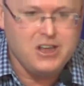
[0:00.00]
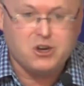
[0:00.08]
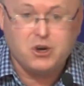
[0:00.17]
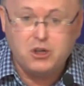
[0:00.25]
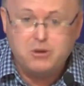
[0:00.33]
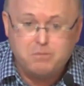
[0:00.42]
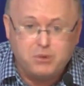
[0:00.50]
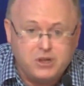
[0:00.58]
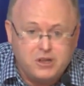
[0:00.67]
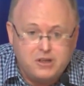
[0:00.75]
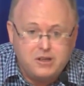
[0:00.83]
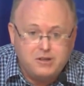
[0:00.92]
Suan,
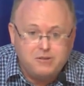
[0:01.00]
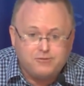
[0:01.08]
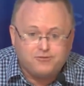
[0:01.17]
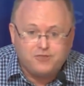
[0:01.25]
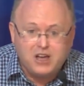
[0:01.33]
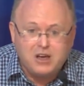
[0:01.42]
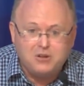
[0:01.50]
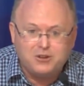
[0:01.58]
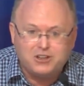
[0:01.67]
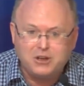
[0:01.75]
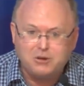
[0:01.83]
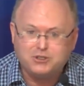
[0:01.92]
University lecturer
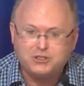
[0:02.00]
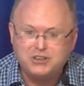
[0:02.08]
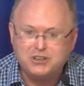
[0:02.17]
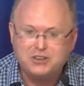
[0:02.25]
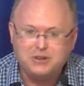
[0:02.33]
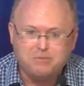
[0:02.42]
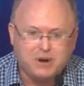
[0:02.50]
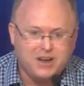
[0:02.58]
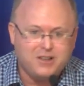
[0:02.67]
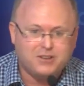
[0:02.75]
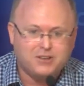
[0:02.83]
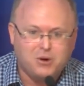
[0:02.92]
Paul
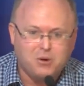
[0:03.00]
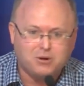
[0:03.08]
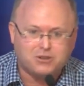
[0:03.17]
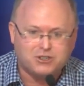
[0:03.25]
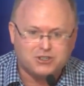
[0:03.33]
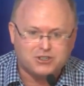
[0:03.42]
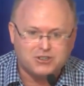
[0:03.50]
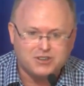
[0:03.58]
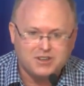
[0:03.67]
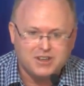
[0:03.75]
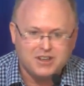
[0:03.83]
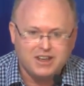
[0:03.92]
Chambers,
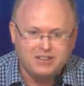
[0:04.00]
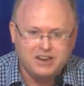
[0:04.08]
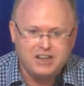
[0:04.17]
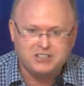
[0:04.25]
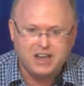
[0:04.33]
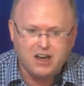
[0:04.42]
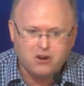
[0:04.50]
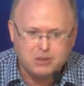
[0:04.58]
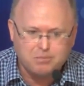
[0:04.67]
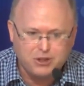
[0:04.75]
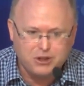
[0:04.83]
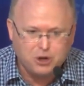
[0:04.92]
foresaw a Palang
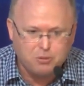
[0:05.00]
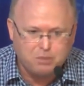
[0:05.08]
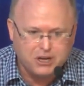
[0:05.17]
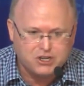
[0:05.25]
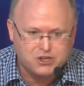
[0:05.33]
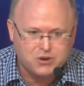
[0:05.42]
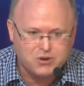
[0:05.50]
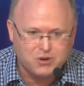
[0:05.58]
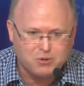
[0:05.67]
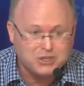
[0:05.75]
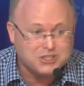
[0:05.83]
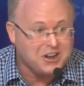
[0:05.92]
Pacharat-led
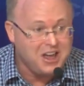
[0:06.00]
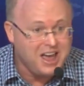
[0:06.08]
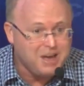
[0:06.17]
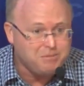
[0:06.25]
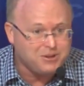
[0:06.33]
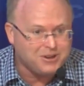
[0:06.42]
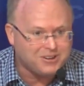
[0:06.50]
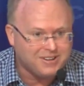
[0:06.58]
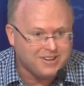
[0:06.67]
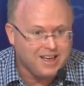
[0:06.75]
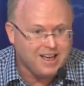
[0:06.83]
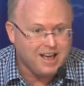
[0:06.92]
government unable to
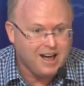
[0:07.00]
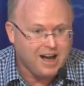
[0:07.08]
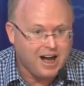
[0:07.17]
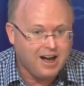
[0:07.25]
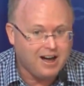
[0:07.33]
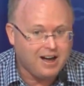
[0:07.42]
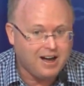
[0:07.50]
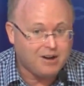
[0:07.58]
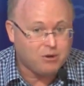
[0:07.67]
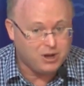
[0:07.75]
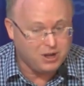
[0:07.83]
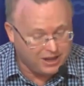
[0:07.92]
pass laws,
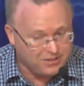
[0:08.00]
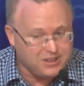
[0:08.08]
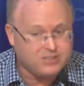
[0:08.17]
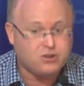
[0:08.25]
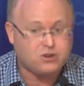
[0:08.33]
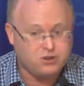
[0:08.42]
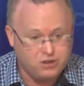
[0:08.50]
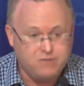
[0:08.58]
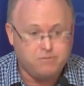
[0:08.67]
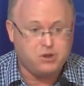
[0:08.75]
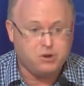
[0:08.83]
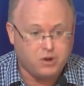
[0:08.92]
perhaps
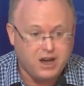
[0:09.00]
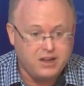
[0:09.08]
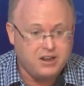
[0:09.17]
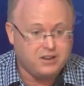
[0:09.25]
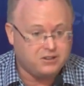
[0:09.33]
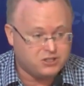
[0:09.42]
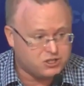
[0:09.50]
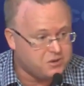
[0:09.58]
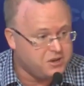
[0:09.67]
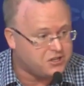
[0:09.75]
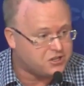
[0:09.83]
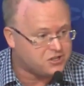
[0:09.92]
followed by an
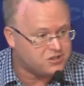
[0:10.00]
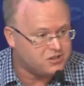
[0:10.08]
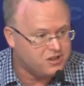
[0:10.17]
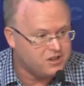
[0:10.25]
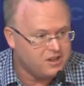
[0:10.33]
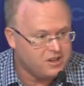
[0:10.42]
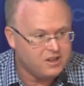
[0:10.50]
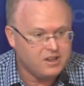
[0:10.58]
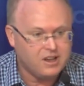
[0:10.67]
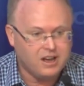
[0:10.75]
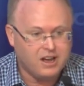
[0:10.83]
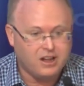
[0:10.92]
appointed government,
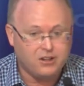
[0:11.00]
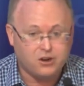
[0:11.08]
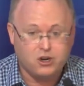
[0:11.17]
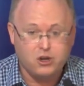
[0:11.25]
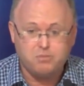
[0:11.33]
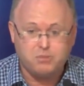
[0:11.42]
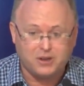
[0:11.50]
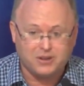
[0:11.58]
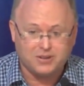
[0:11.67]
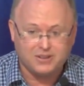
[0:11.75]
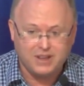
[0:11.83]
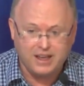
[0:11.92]
another election,
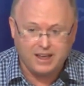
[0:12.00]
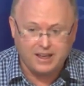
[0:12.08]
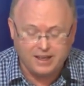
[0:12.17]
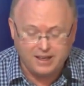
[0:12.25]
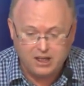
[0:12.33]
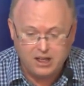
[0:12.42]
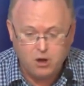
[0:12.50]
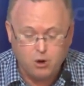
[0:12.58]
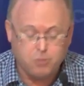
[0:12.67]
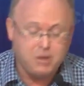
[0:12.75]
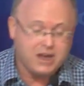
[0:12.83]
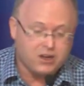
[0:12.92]
or possibly
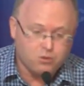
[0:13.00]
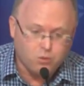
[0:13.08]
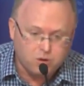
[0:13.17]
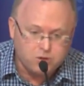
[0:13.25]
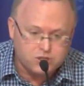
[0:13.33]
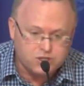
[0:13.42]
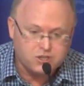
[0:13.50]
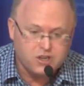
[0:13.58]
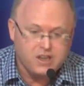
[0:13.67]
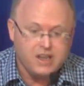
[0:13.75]
another coup.